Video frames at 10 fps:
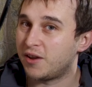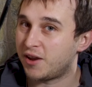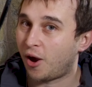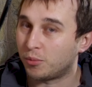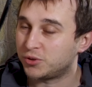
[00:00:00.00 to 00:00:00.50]

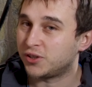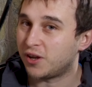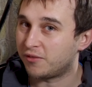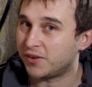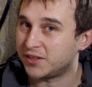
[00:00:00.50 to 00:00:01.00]
option
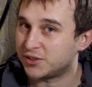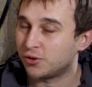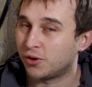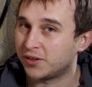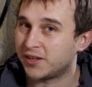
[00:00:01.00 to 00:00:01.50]
of
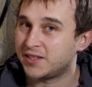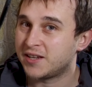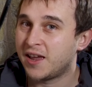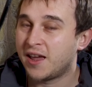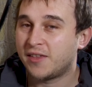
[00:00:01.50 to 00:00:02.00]
installing this,
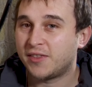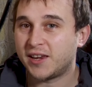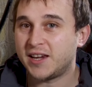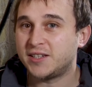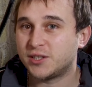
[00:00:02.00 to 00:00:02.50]

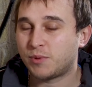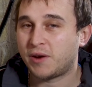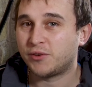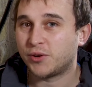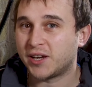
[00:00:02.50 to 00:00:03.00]
the easiest way
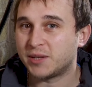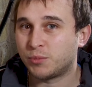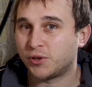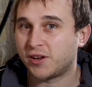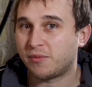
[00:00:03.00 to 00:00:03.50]
of doing it is
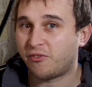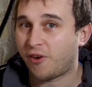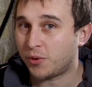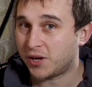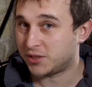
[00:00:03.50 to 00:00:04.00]
put your
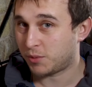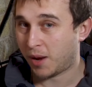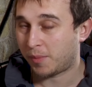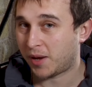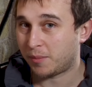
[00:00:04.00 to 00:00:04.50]
phone into
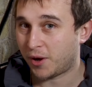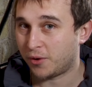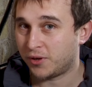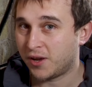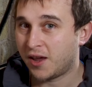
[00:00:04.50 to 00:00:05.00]
airplane
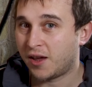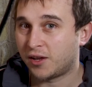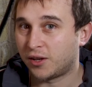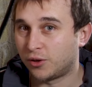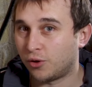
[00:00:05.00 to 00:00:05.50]
mode,
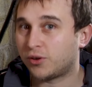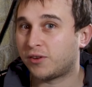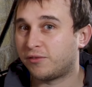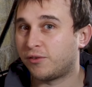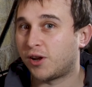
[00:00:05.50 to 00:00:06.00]
look
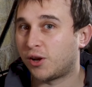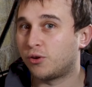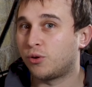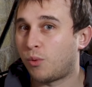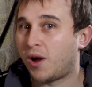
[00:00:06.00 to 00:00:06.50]
for a
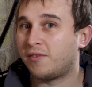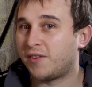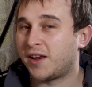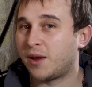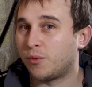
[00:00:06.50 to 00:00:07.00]
local
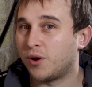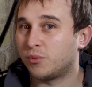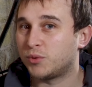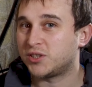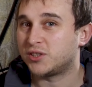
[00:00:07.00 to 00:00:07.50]
Wi-Fi network,
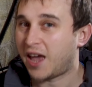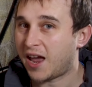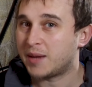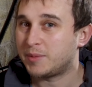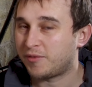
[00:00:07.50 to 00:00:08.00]
which is
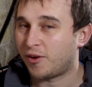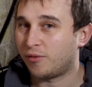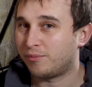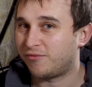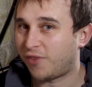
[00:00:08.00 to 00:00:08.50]

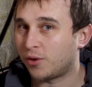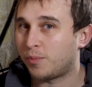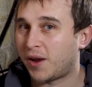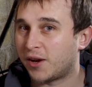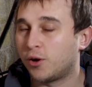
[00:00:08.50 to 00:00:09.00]
Hypervolt, followed
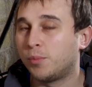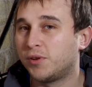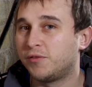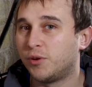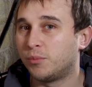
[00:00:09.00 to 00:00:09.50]
by a
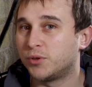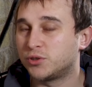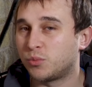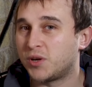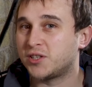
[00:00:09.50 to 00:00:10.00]
couple of numbers,
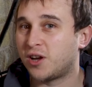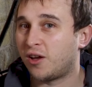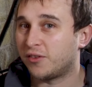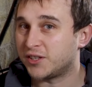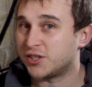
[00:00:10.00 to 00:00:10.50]
which
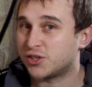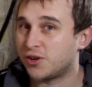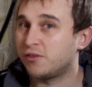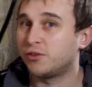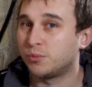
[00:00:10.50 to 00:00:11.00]
are the
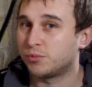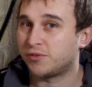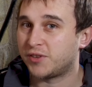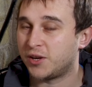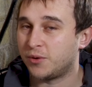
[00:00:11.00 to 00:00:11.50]
serial number
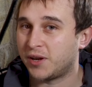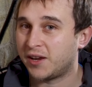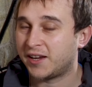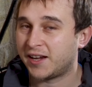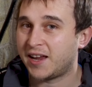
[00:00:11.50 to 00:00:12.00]
of the unit.
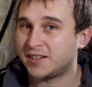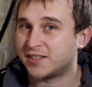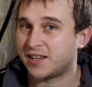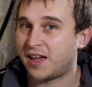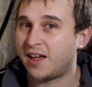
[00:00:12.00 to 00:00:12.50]
Connect
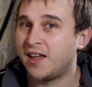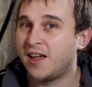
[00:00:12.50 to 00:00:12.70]
to that,